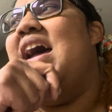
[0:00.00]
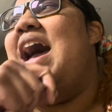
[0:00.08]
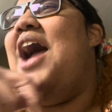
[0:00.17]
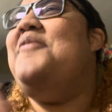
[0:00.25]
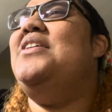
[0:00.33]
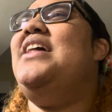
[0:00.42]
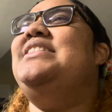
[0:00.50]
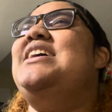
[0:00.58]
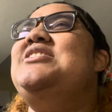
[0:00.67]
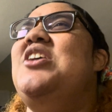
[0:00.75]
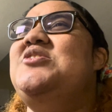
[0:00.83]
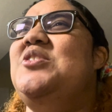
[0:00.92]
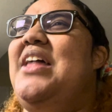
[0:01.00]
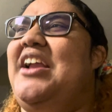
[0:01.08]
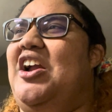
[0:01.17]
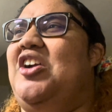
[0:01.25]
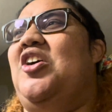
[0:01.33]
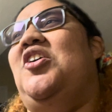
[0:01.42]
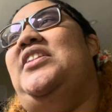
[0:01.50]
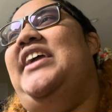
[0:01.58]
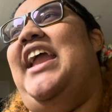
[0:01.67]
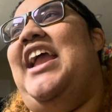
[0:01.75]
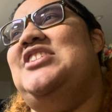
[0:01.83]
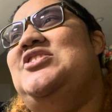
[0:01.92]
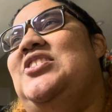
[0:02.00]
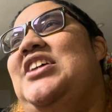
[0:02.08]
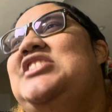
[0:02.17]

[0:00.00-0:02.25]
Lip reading: I feel like that's also like a girly answer. Like